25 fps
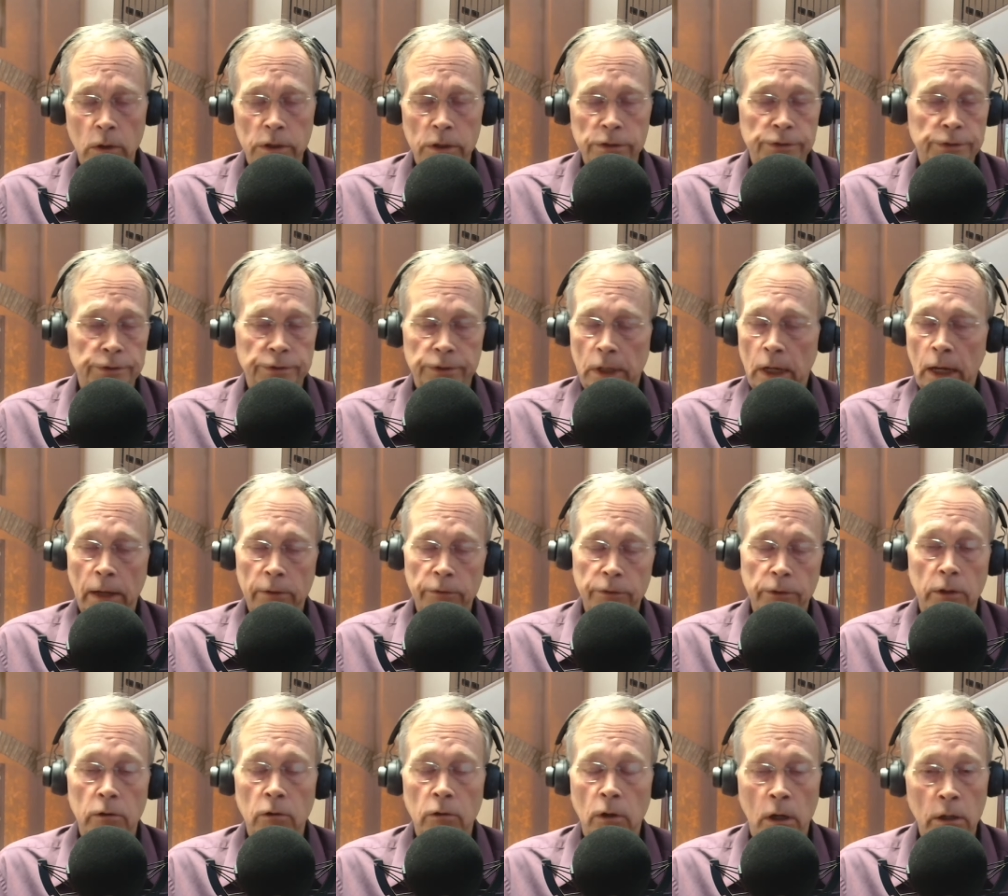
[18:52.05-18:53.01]
It's out
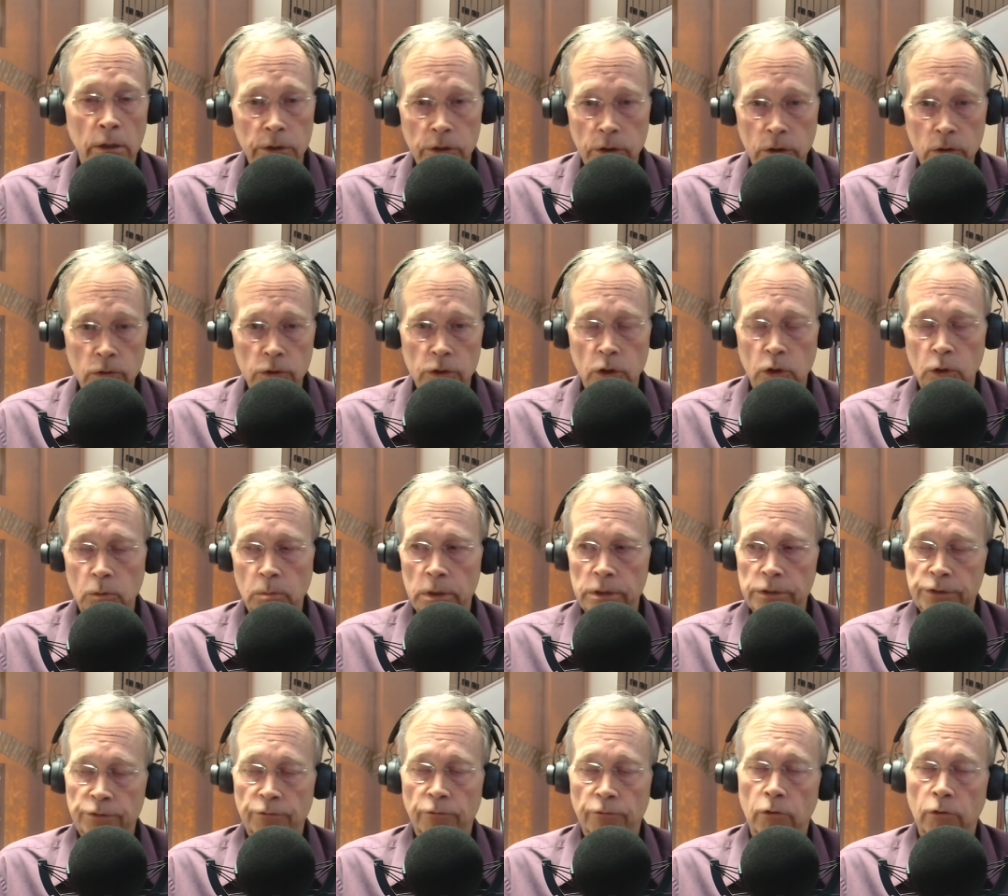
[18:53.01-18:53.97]
there on YouTube.
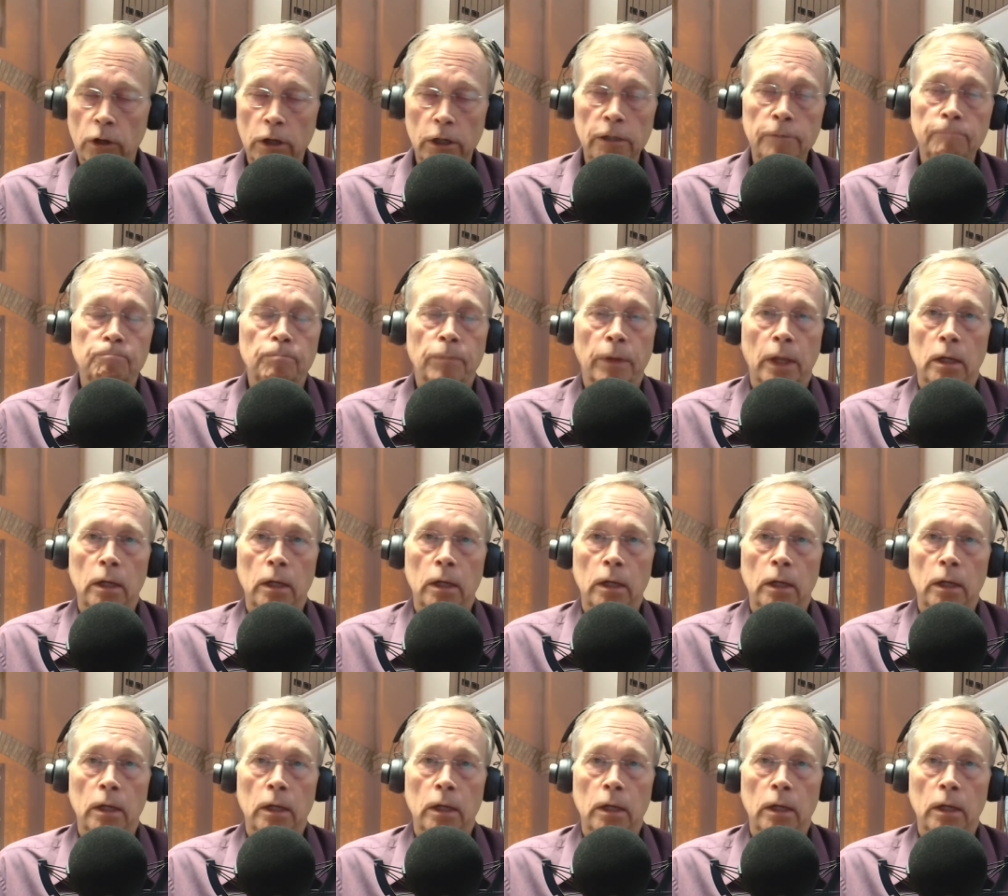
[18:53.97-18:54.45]
It's free.